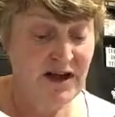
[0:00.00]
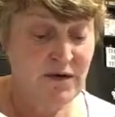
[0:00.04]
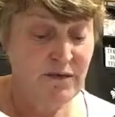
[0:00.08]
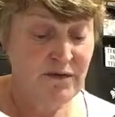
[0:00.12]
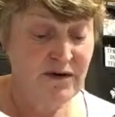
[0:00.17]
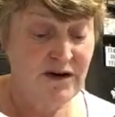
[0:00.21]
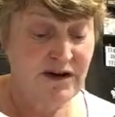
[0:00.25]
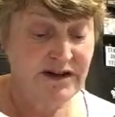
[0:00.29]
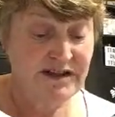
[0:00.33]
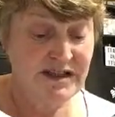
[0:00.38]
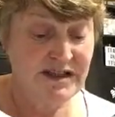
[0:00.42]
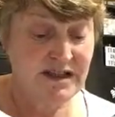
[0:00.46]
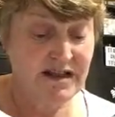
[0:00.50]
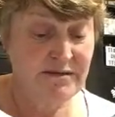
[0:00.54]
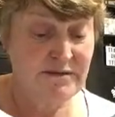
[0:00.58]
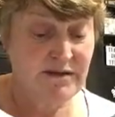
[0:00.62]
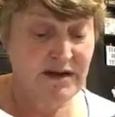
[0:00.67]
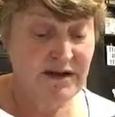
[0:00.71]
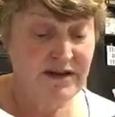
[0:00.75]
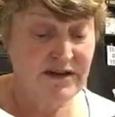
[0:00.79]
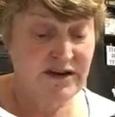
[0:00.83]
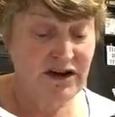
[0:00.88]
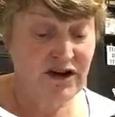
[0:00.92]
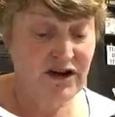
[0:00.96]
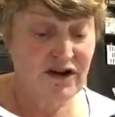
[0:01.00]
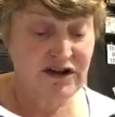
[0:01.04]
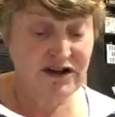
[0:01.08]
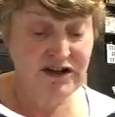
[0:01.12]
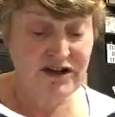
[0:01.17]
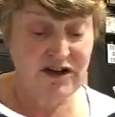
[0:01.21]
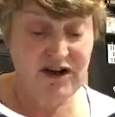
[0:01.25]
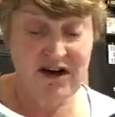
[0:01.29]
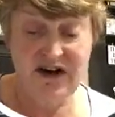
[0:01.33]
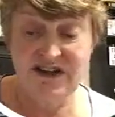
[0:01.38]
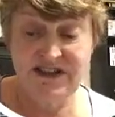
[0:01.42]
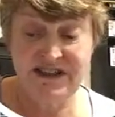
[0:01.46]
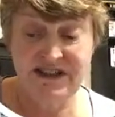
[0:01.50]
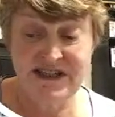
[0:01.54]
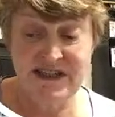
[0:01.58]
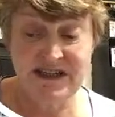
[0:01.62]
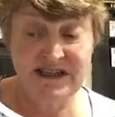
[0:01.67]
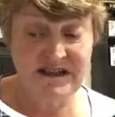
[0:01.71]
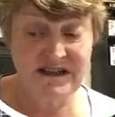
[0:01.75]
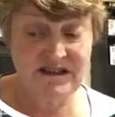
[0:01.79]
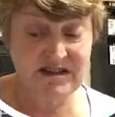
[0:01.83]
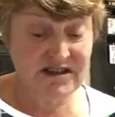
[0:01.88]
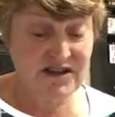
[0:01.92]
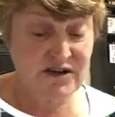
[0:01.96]
When I did them the other night, I
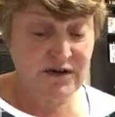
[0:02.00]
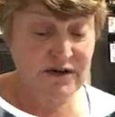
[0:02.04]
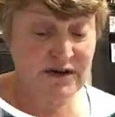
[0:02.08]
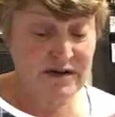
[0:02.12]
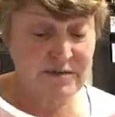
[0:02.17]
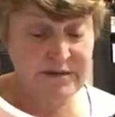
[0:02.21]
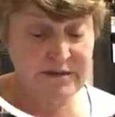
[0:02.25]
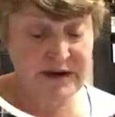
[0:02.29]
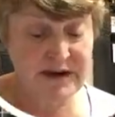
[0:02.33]
didn't do them